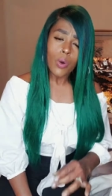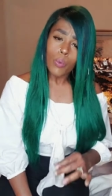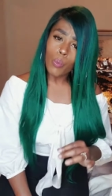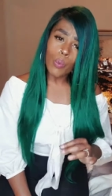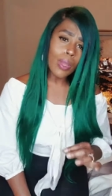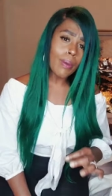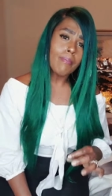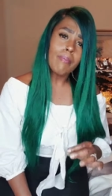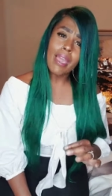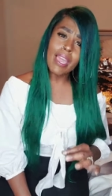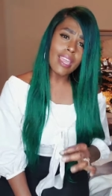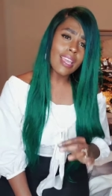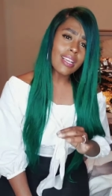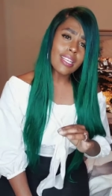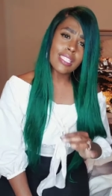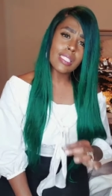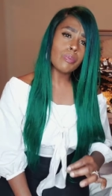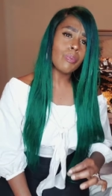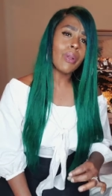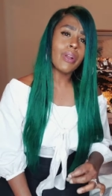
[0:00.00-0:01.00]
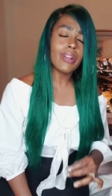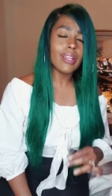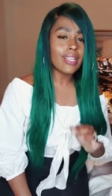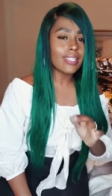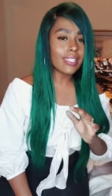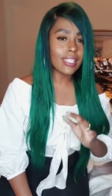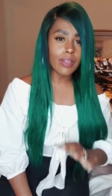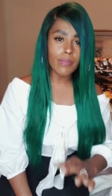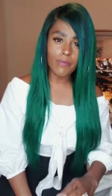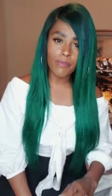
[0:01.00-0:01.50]
We may
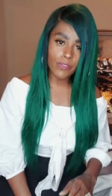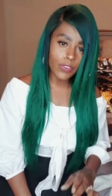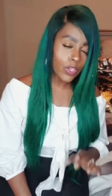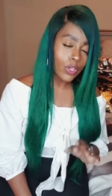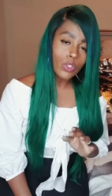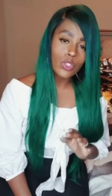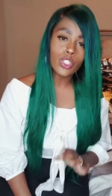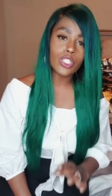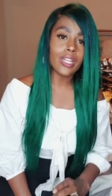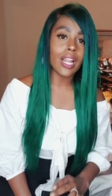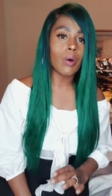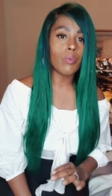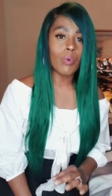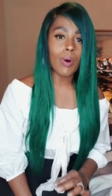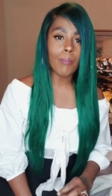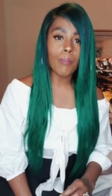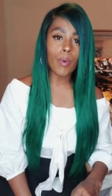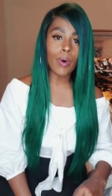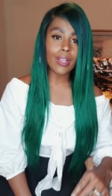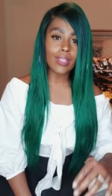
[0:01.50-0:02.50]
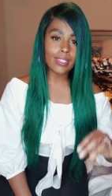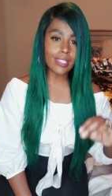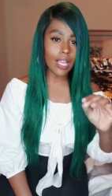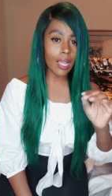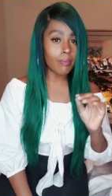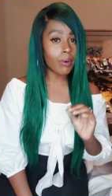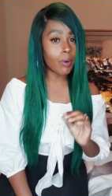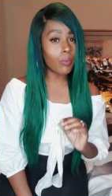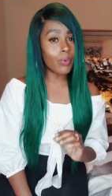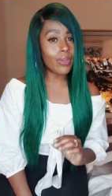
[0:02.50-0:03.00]
experience confusion at one point in
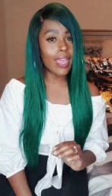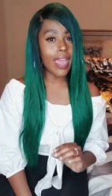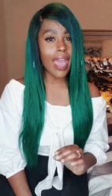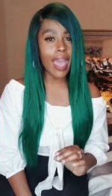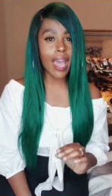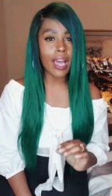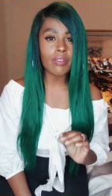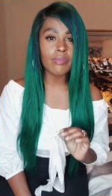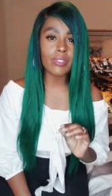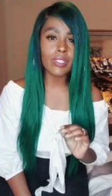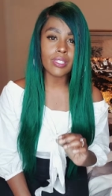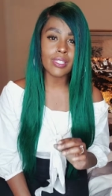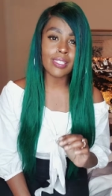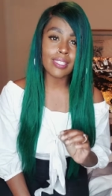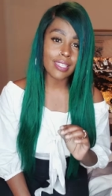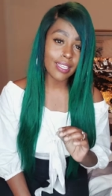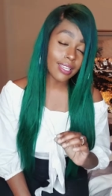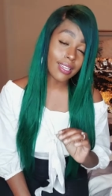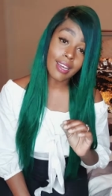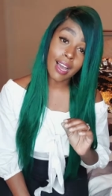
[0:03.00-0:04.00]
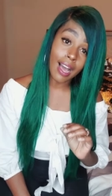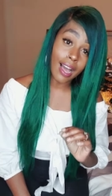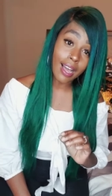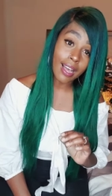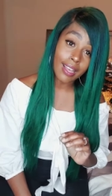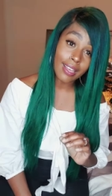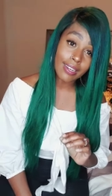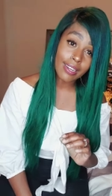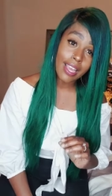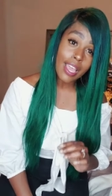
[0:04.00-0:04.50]
time, but we have to seek
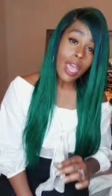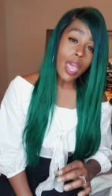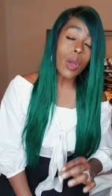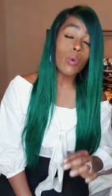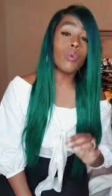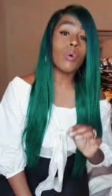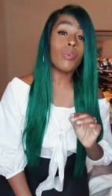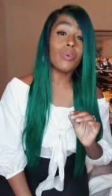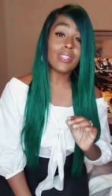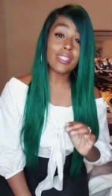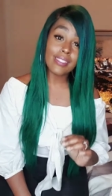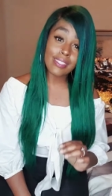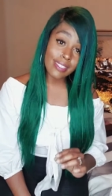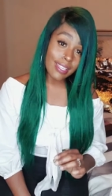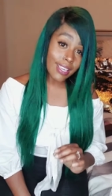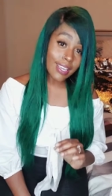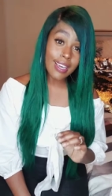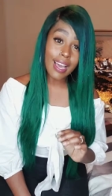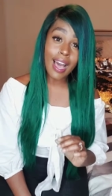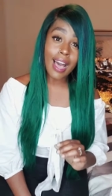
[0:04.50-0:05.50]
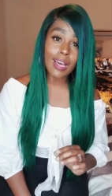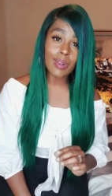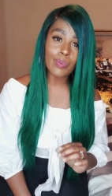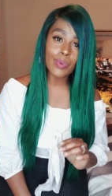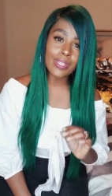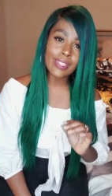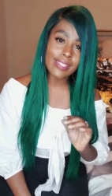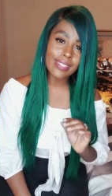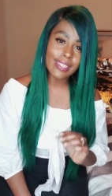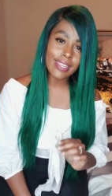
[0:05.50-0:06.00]
God. And when we seek God, we
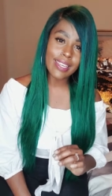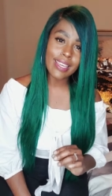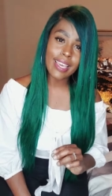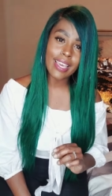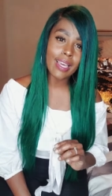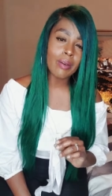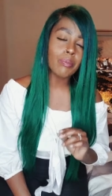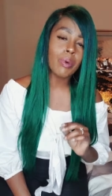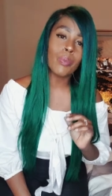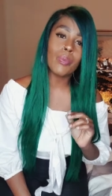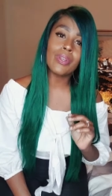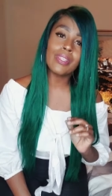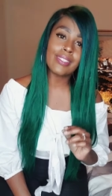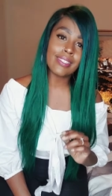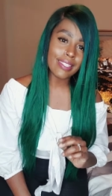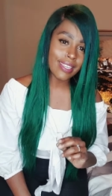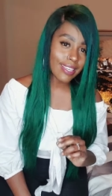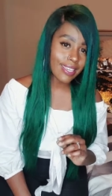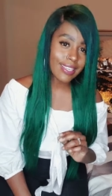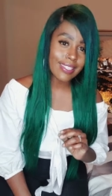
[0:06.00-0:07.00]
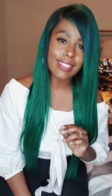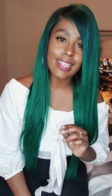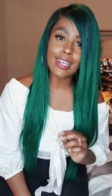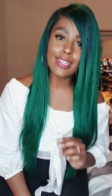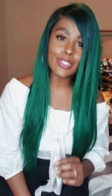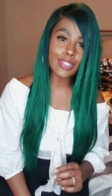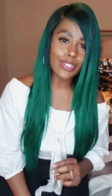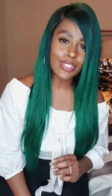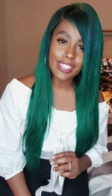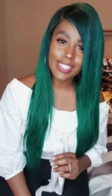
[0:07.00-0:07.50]
seek Him and we seek His
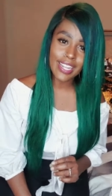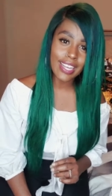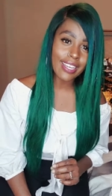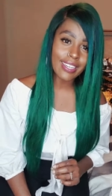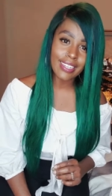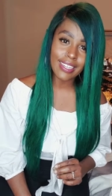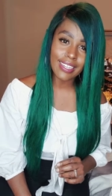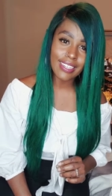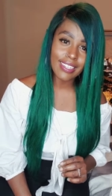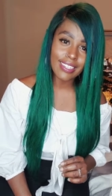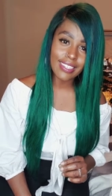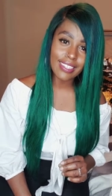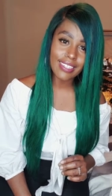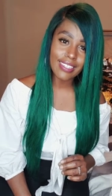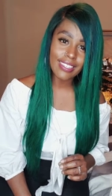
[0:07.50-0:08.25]
understanding.